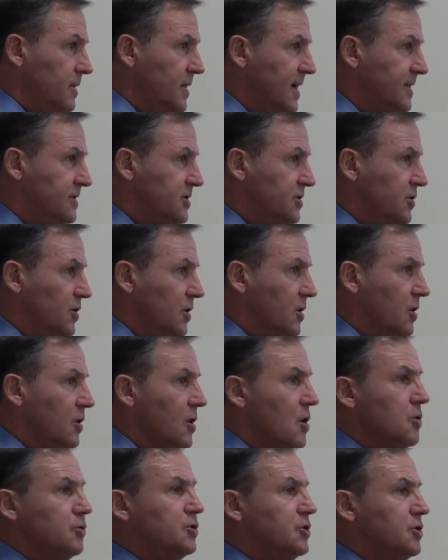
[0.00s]
That's the
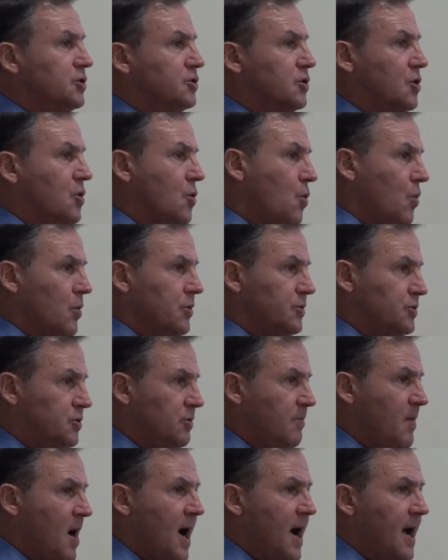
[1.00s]
closest court
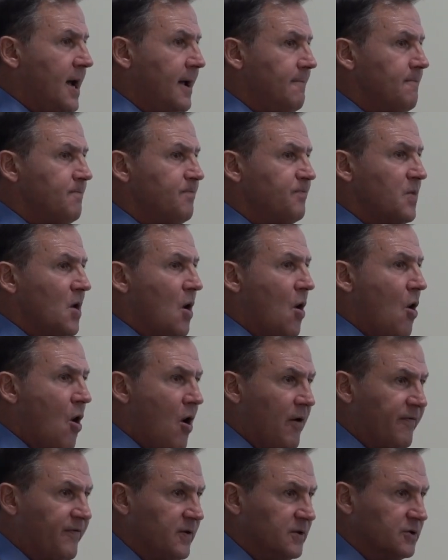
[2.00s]
to my
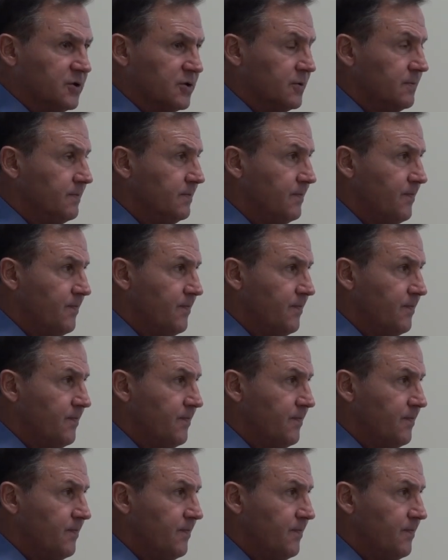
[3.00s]
office.